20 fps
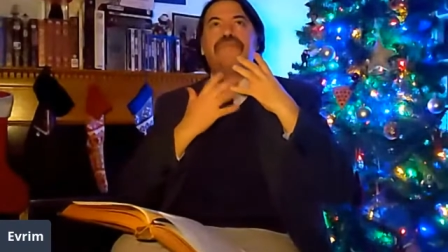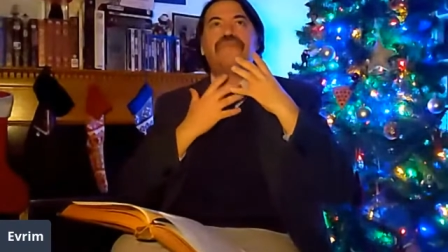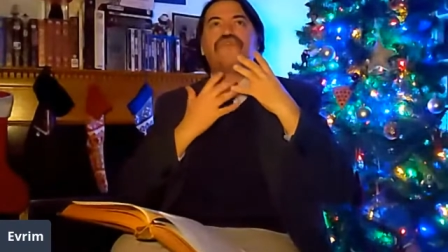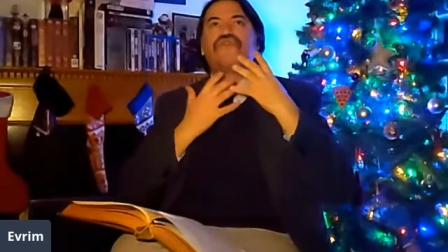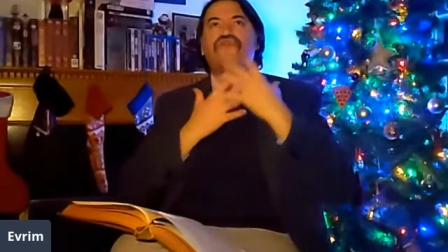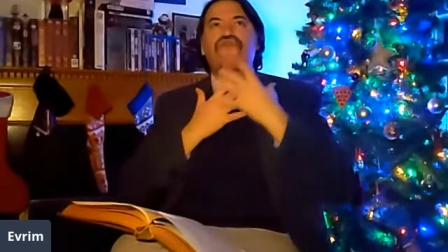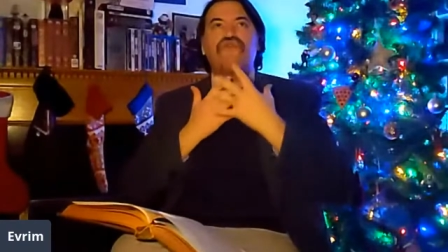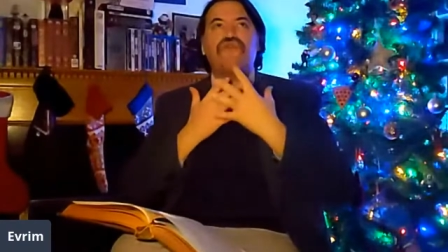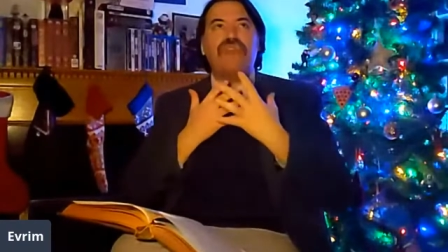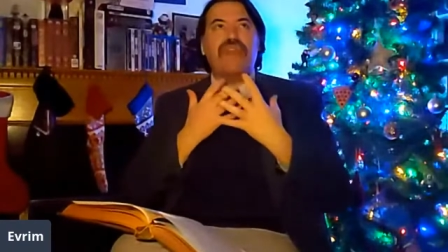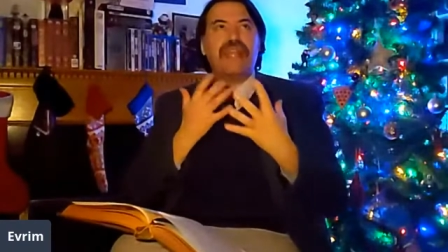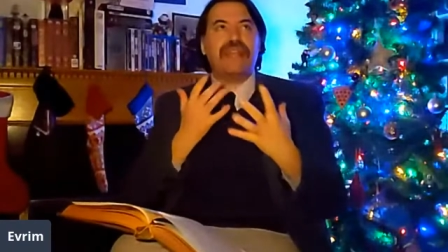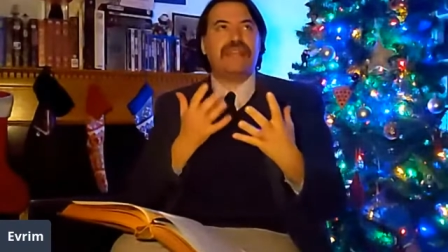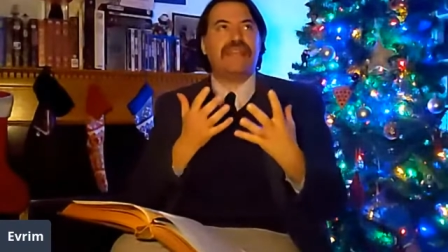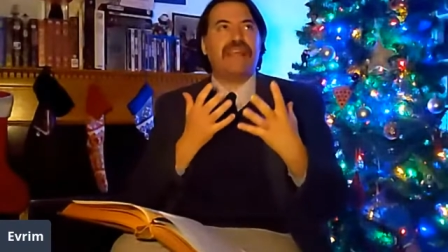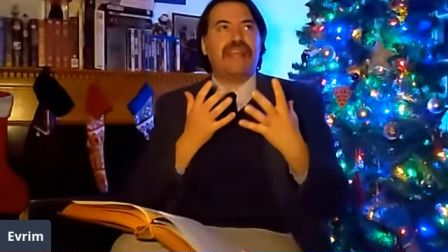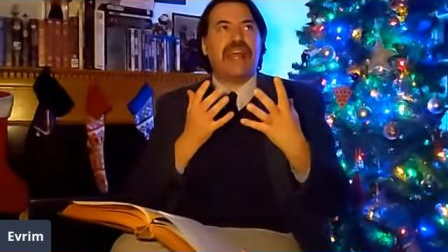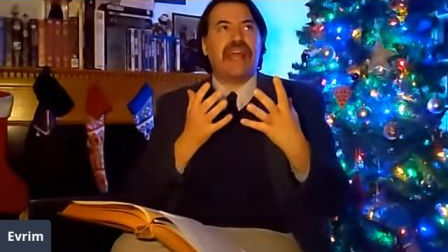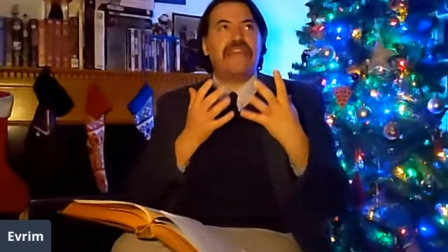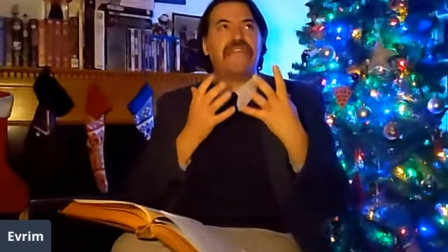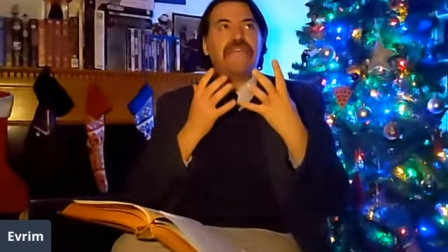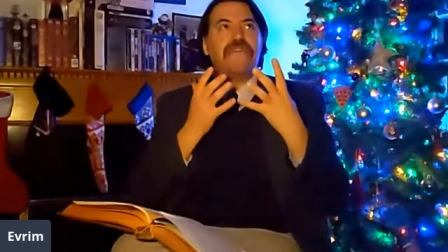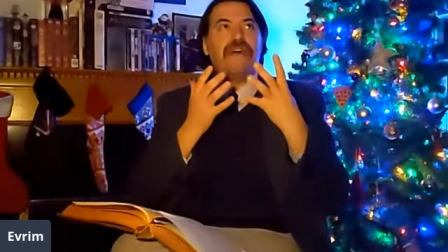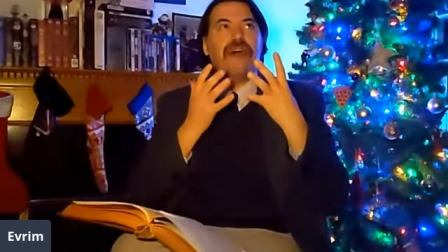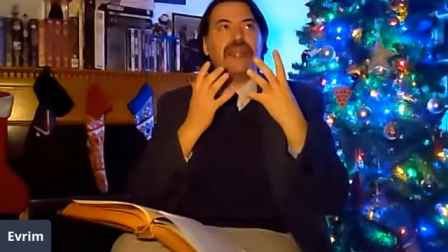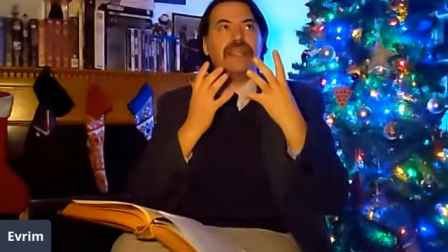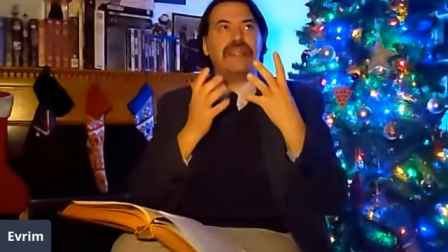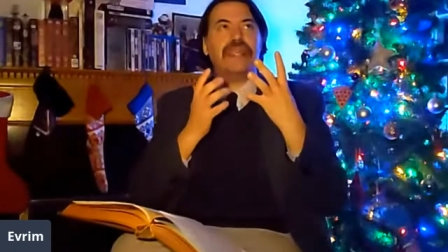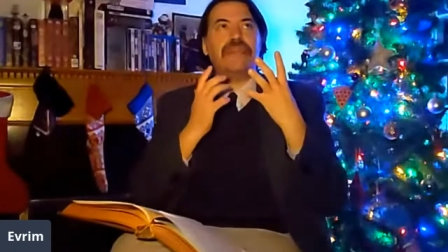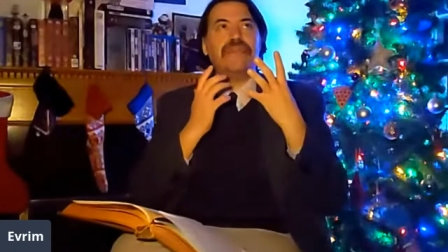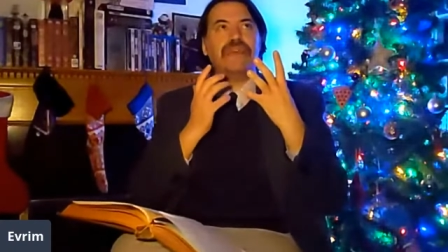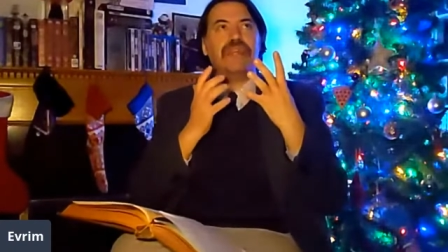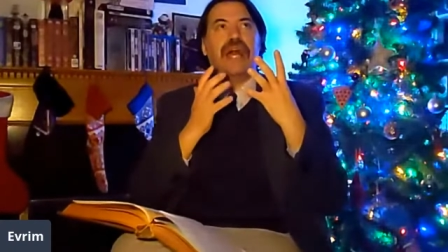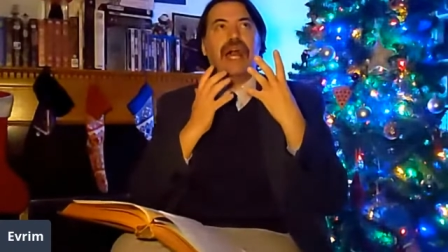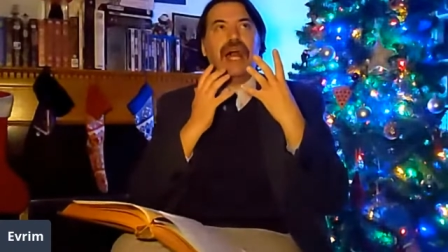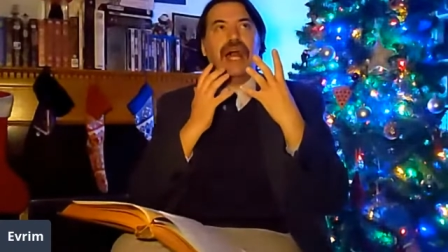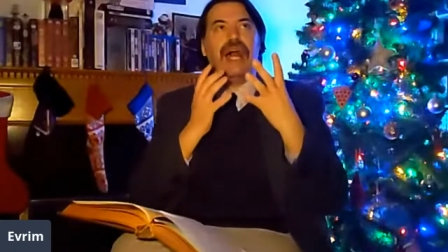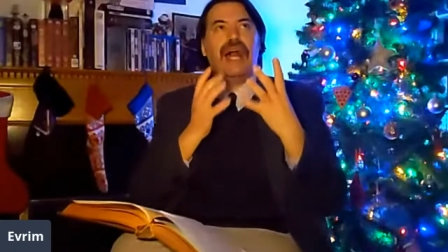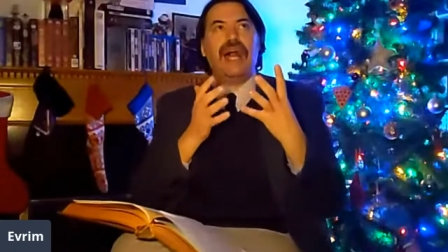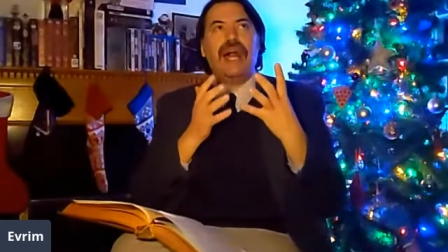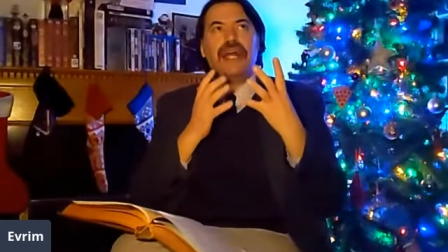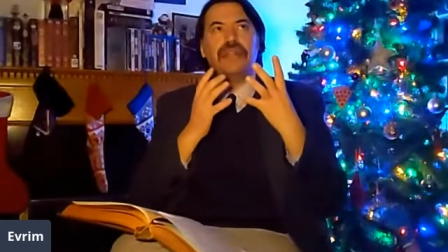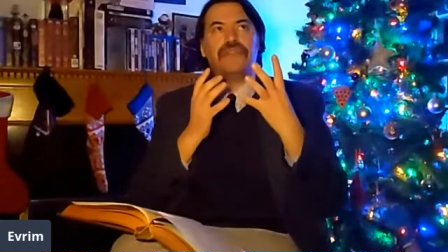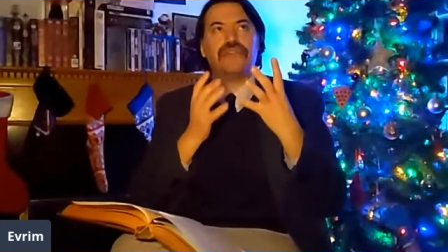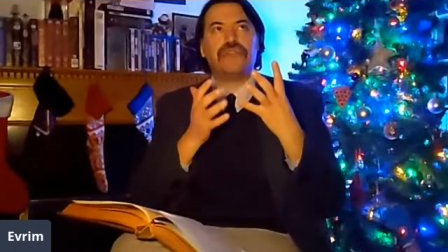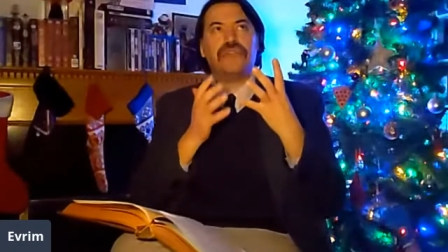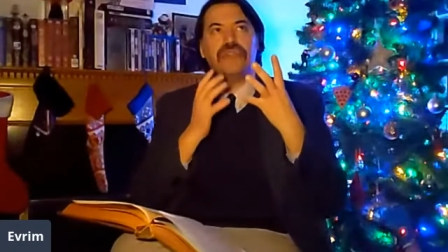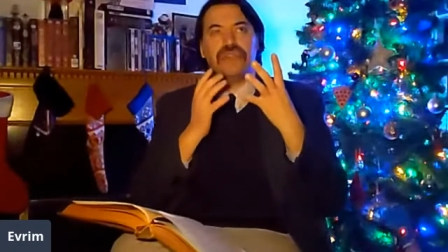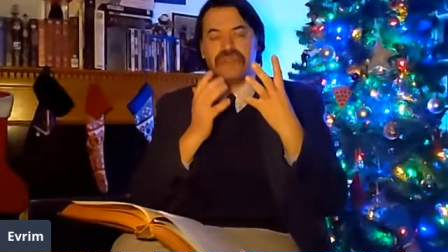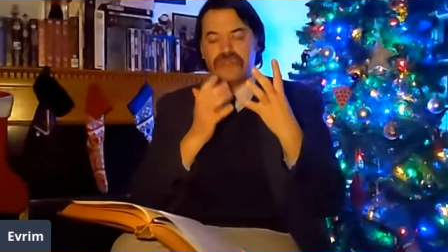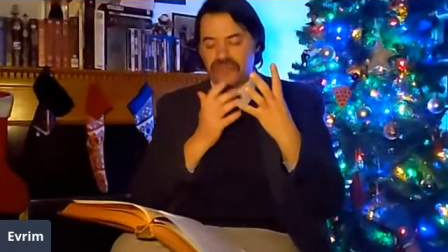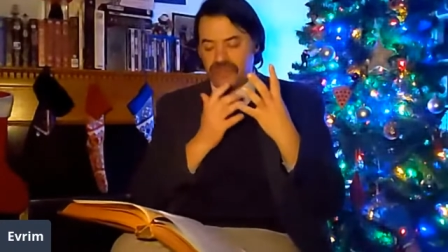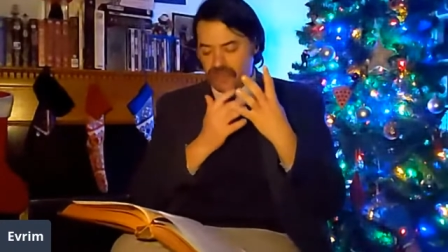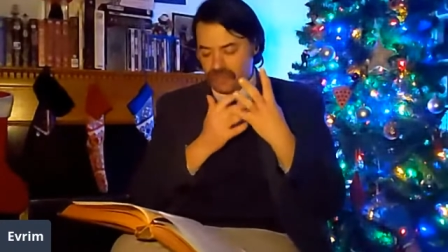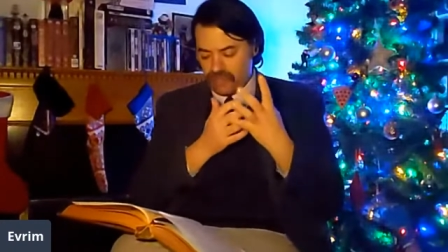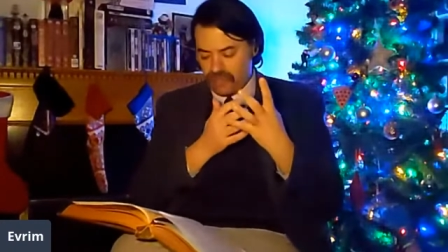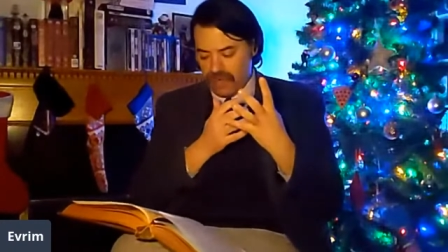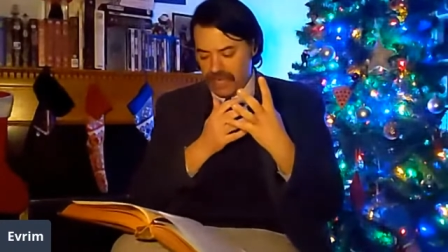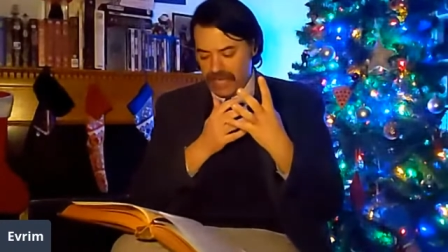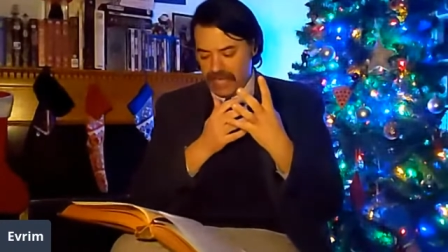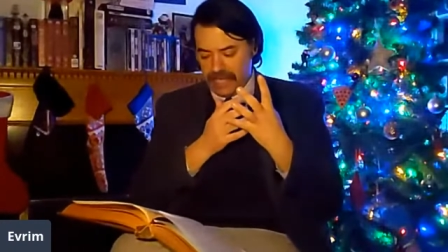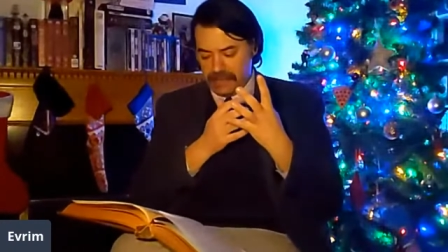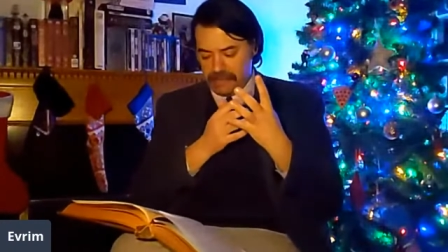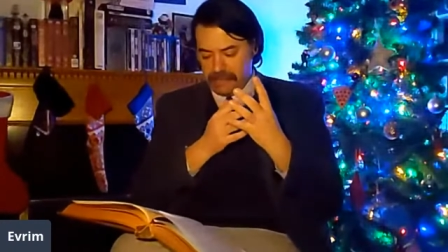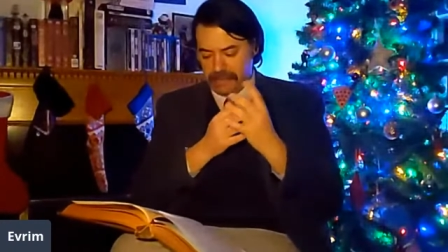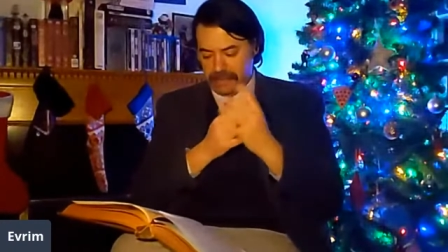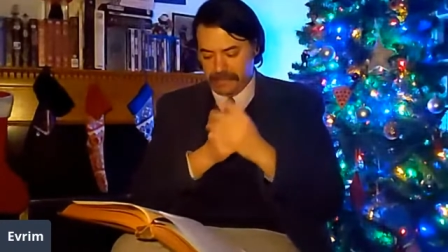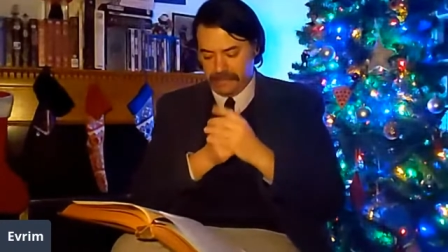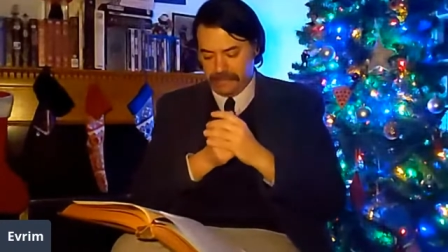dread that I find even hard to describe.